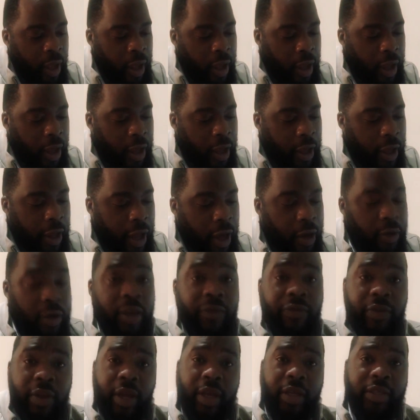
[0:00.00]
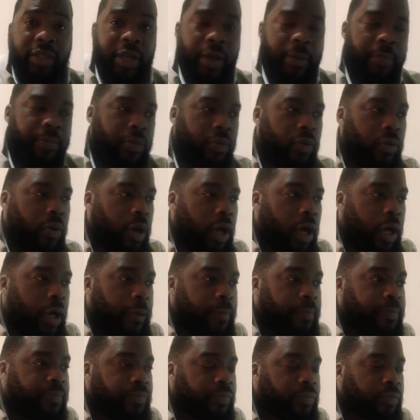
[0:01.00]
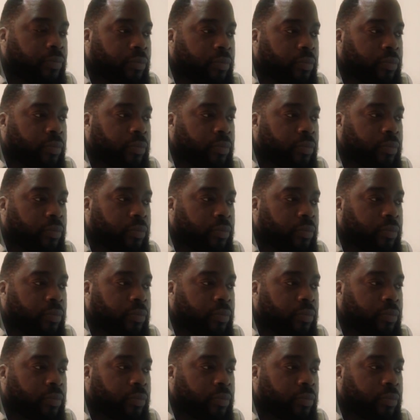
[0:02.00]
I'll give you an example. All